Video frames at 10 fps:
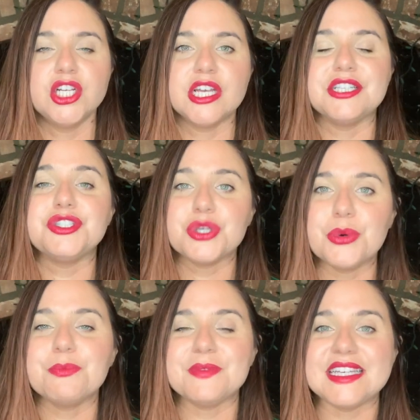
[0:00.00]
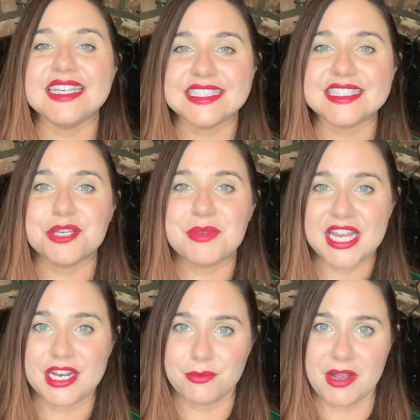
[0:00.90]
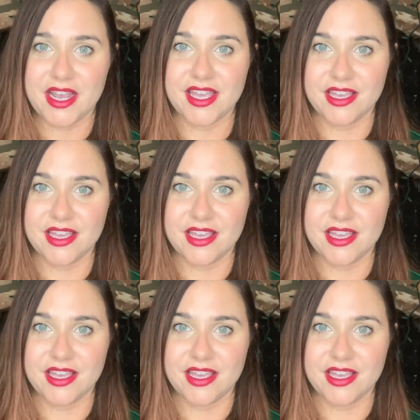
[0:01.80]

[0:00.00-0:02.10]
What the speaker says: And don't be intimidated by it.